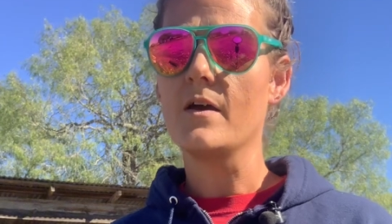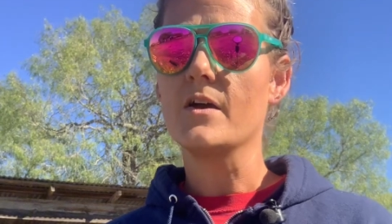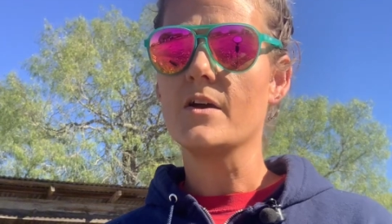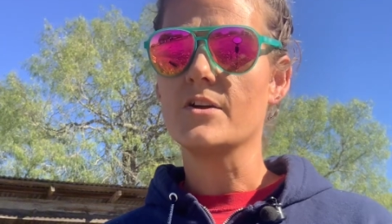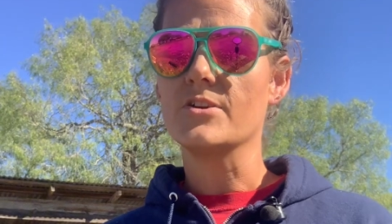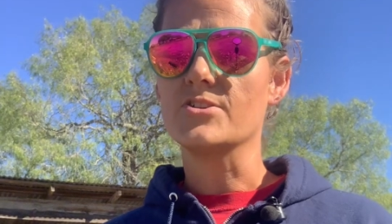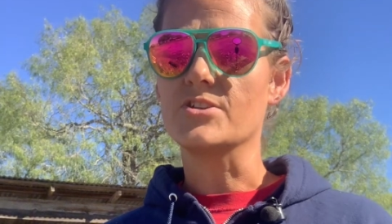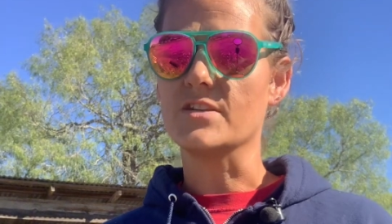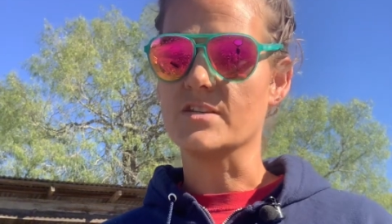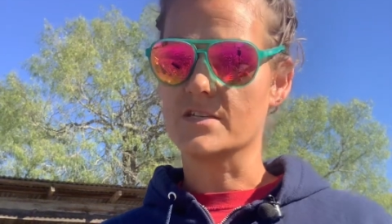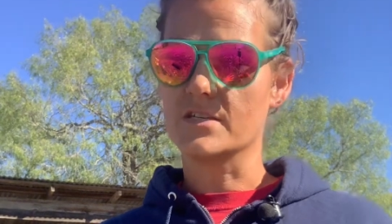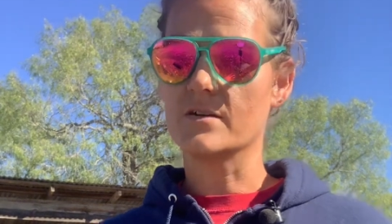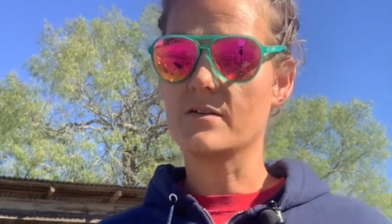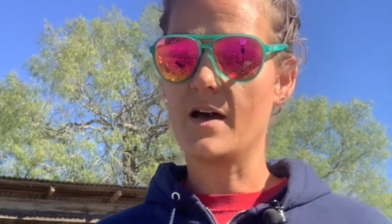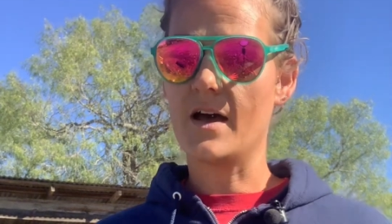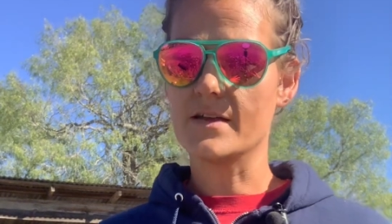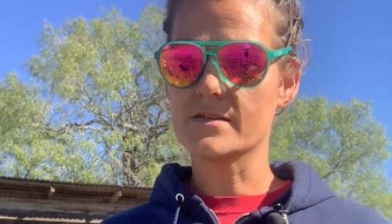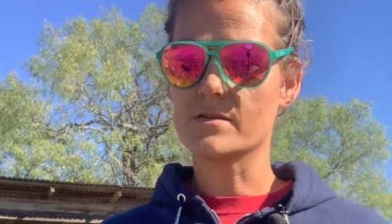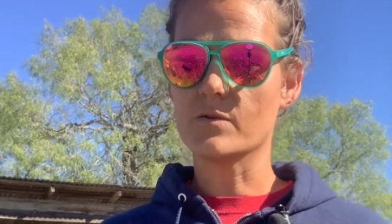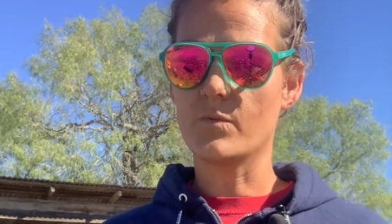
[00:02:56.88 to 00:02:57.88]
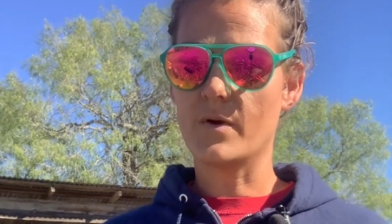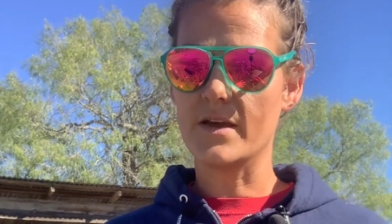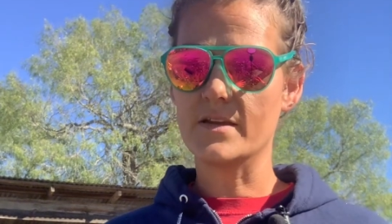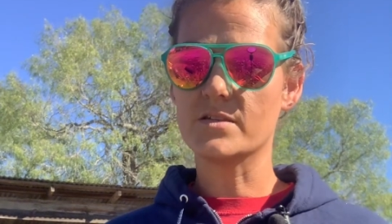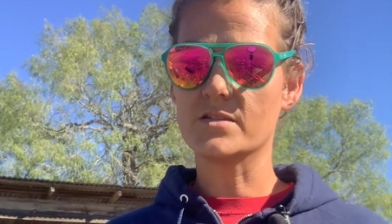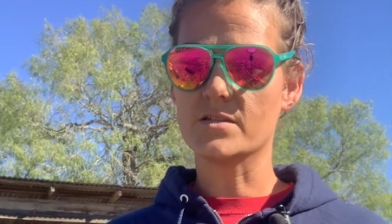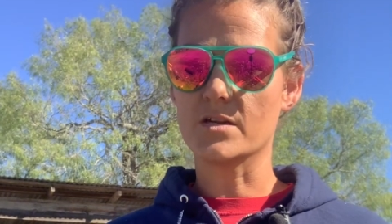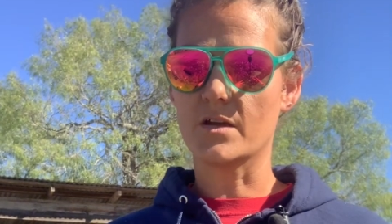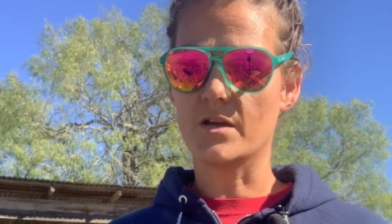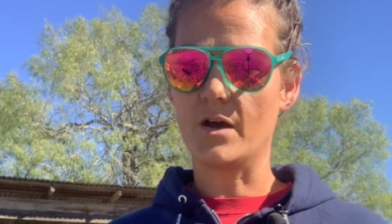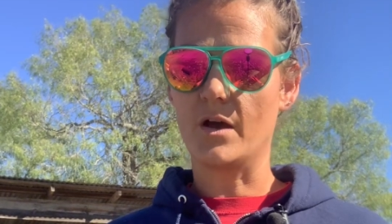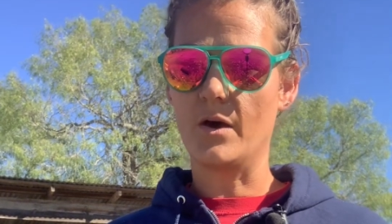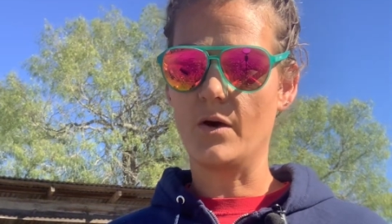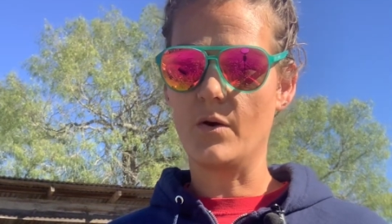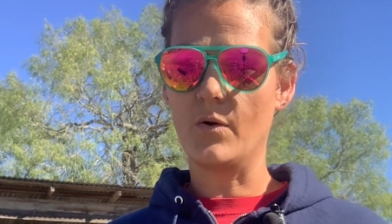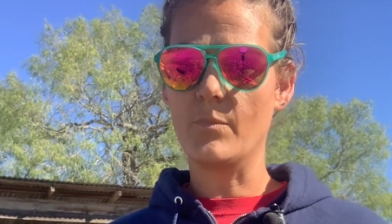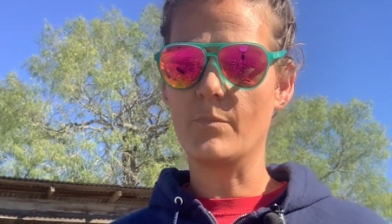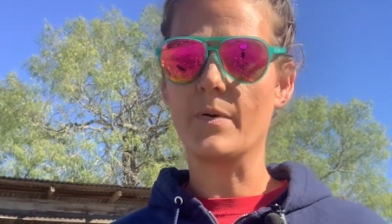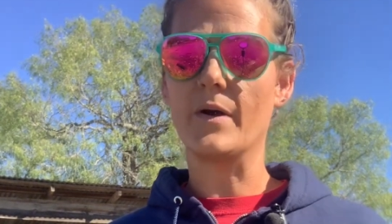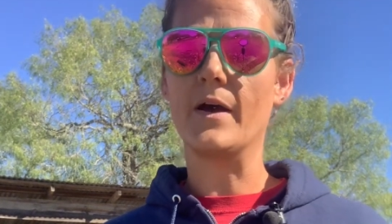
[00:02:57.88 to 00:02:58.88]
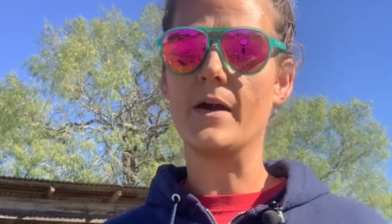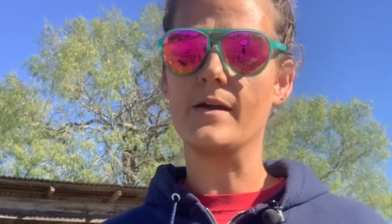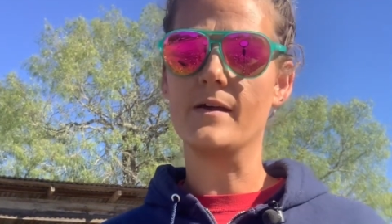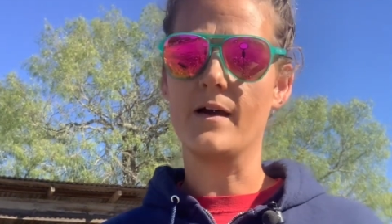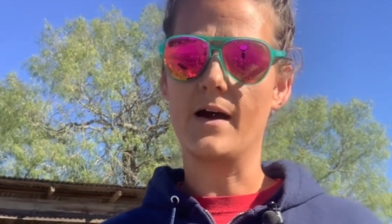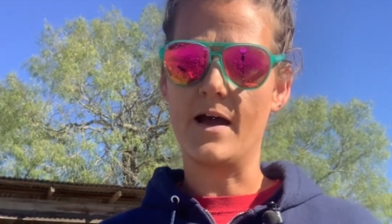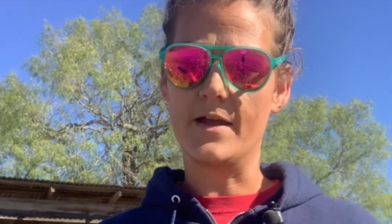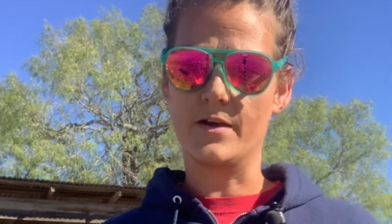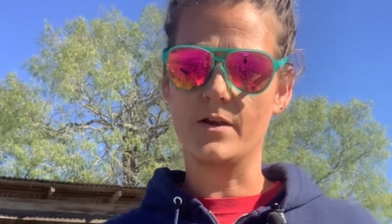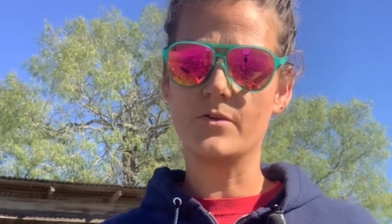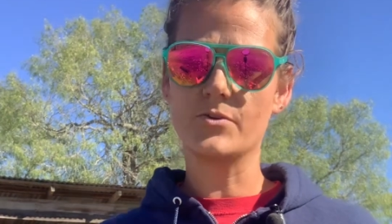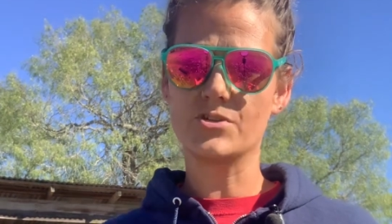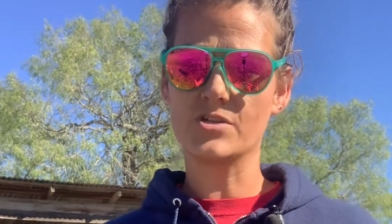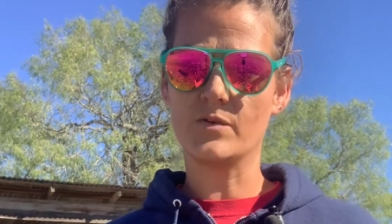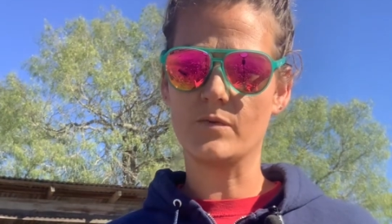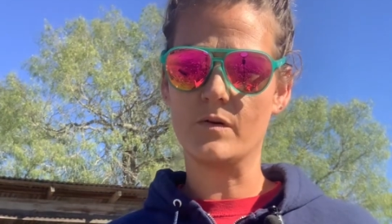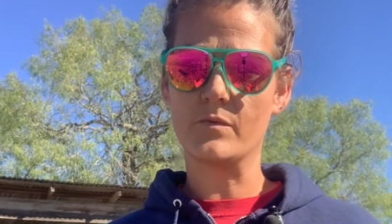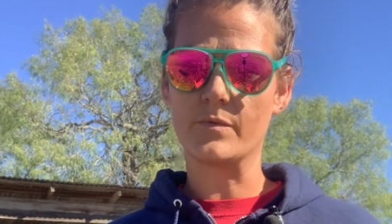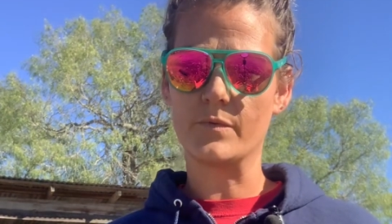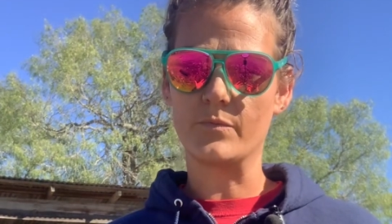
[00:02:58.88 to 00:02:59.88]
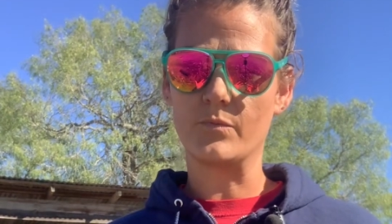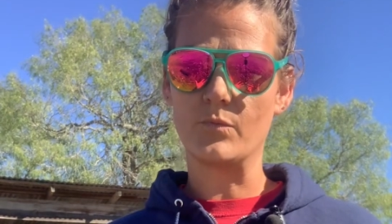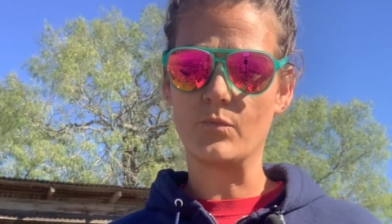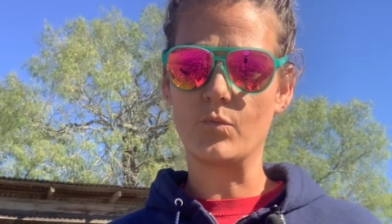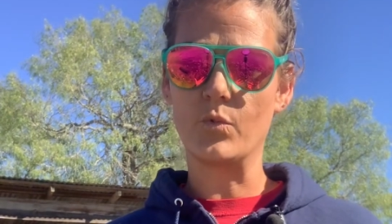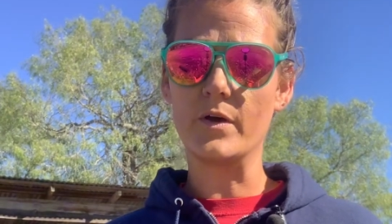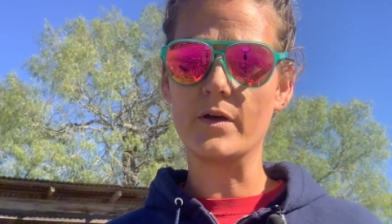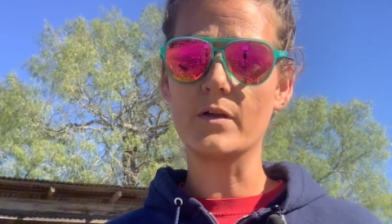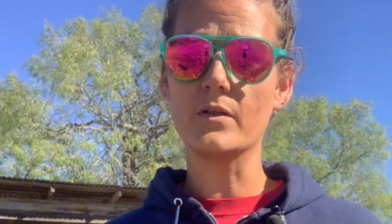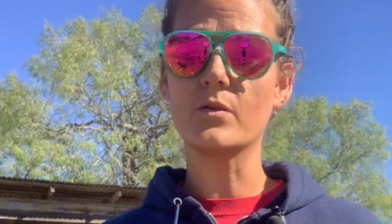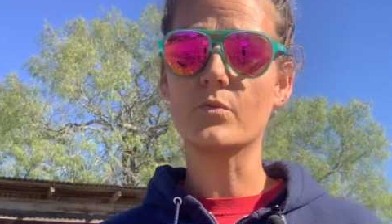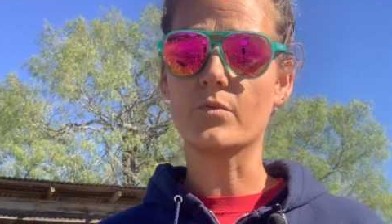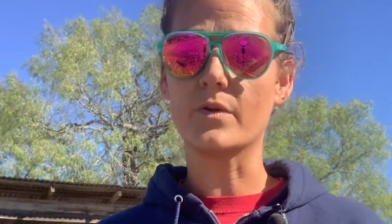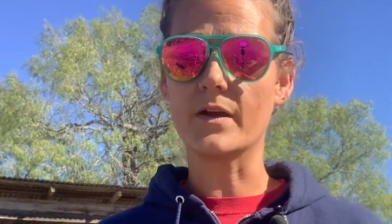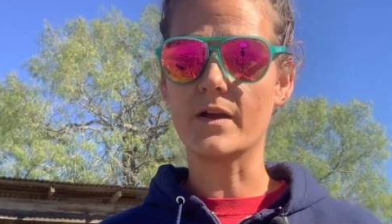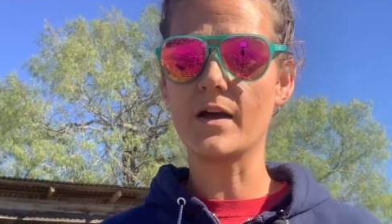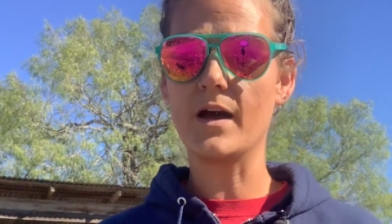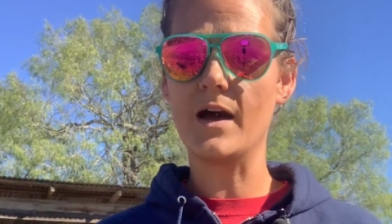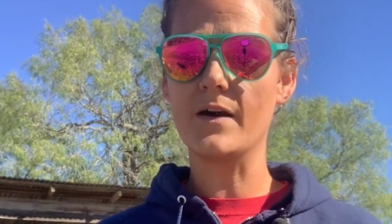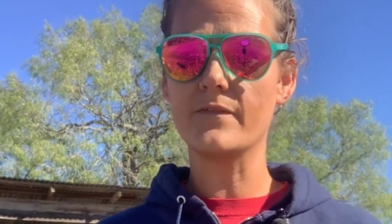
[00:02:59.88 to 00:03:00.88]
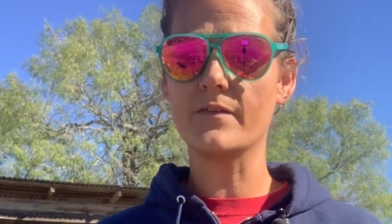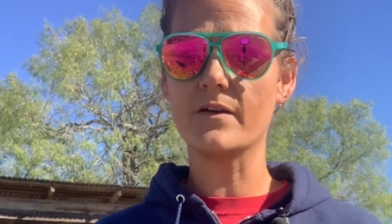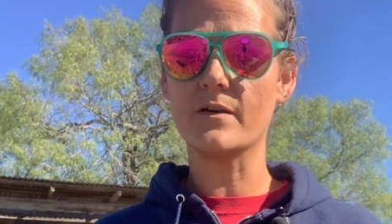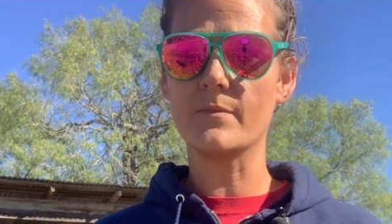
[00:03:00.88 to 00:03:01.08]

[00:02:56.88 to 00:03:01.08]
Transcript: She still has a ways to go, but I know she will recover